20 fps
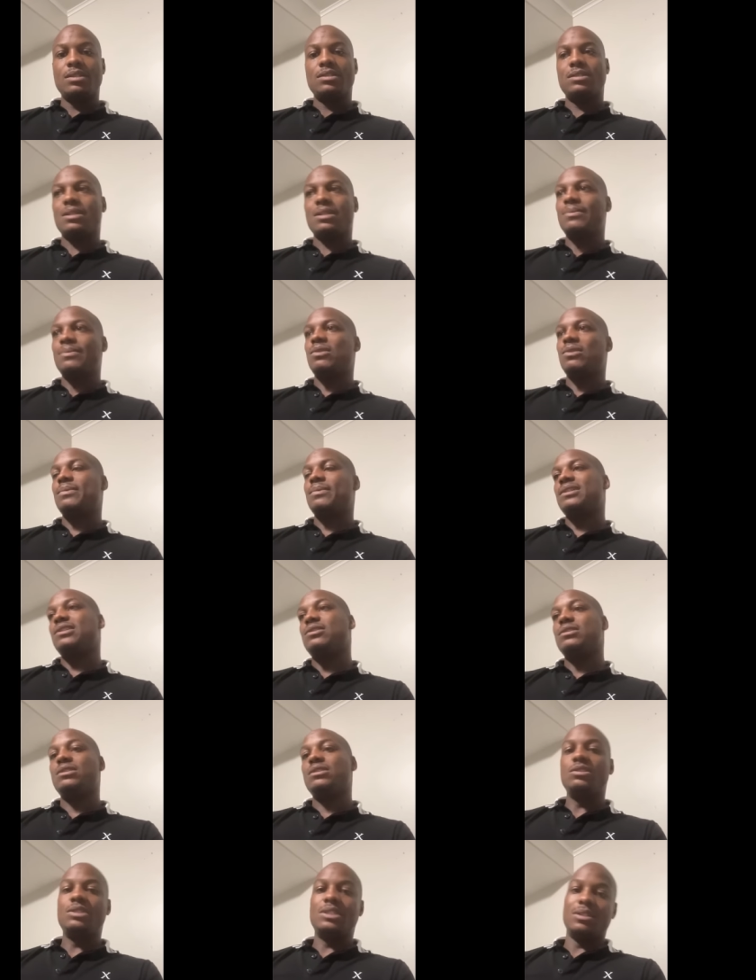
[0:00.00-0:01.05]
Come on, bro. You
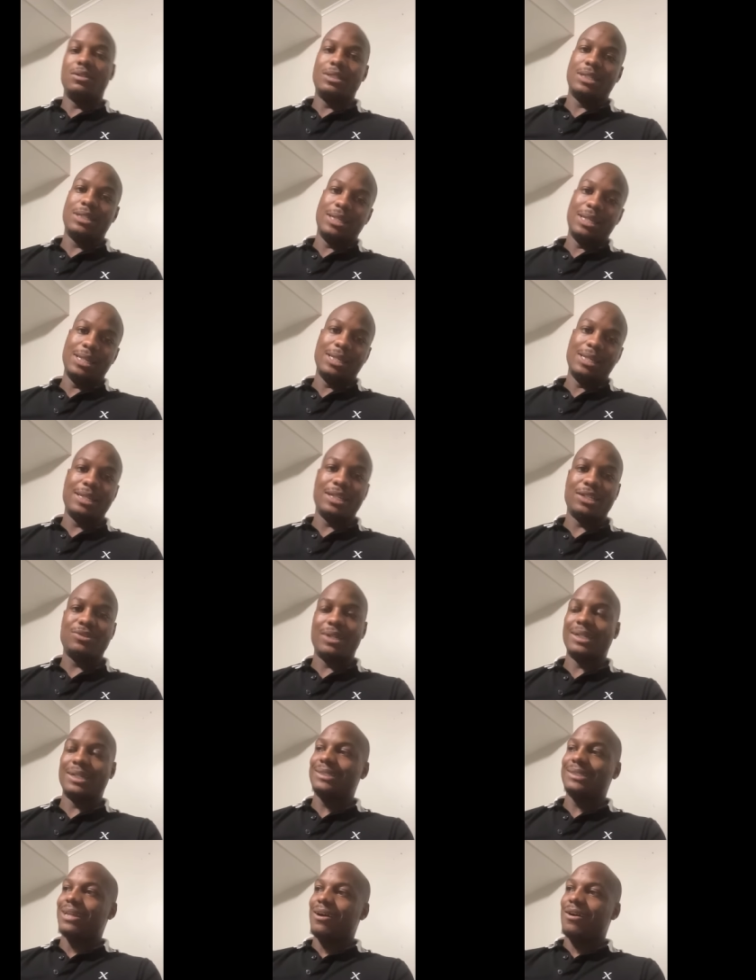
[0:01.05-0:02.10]
you get on the internet
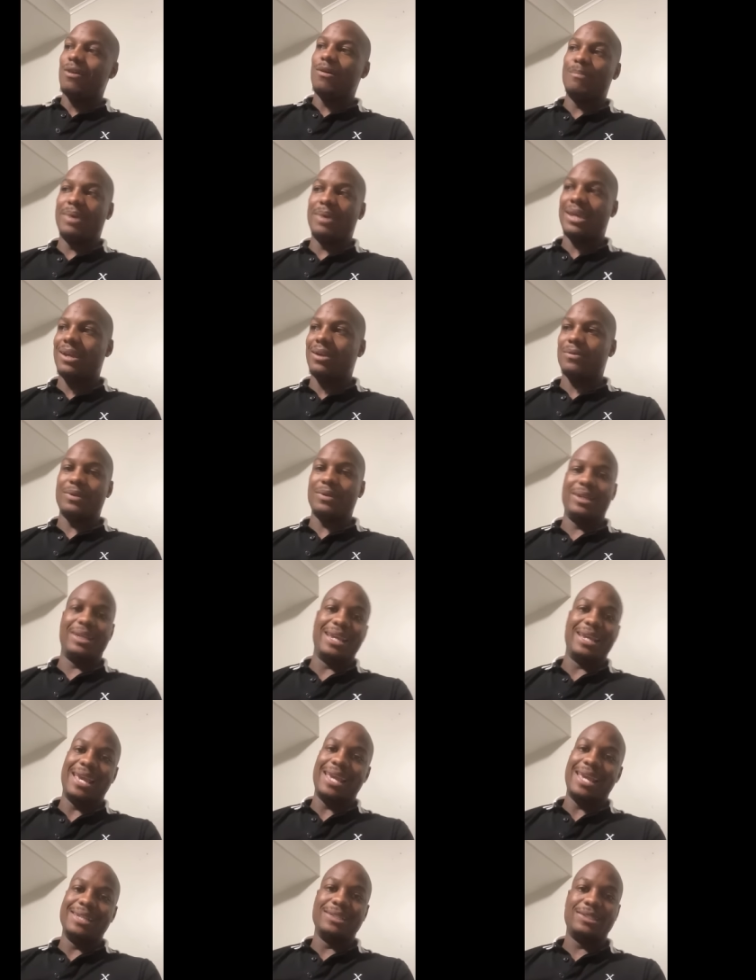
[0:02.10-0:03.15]
trying to dog Barry and
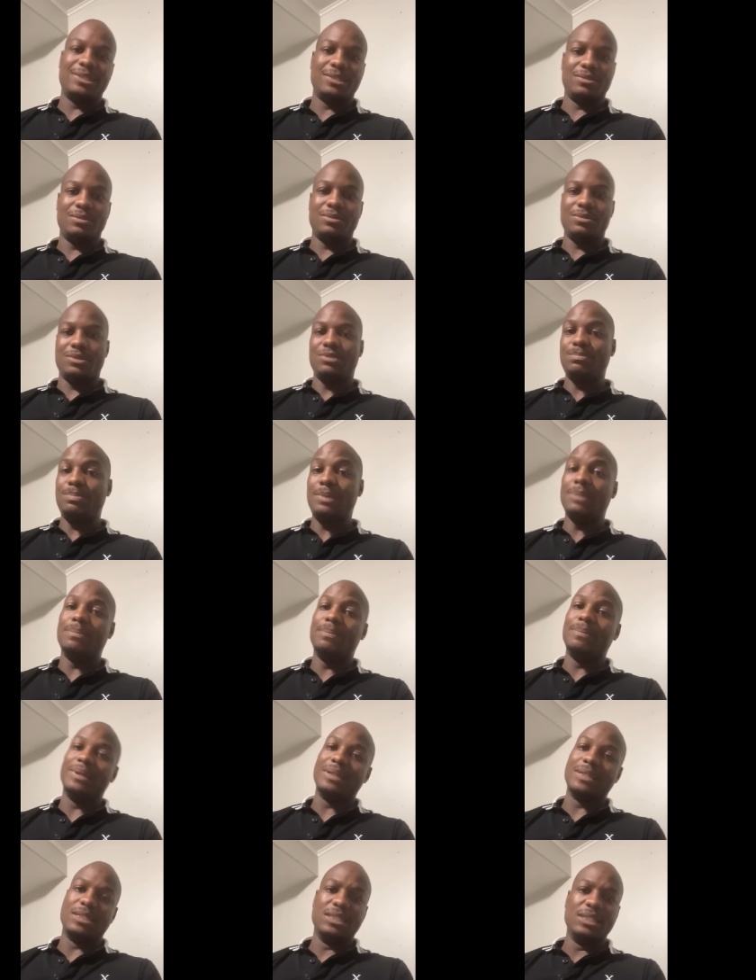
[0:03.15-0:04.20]
Angel. Them people
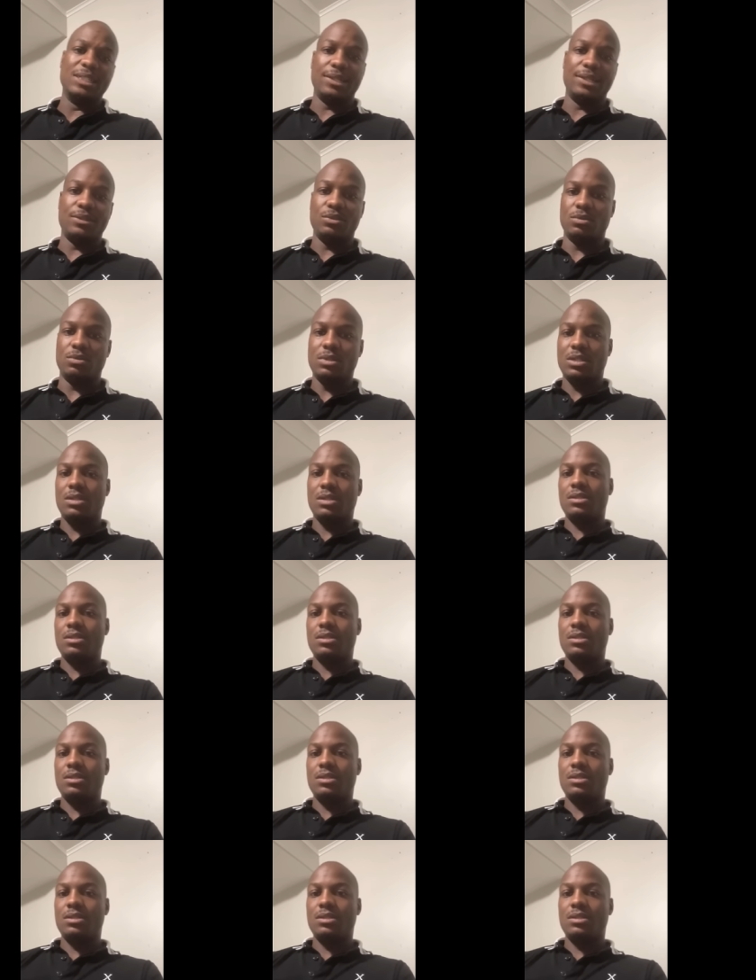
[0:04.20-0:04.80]
been good to you.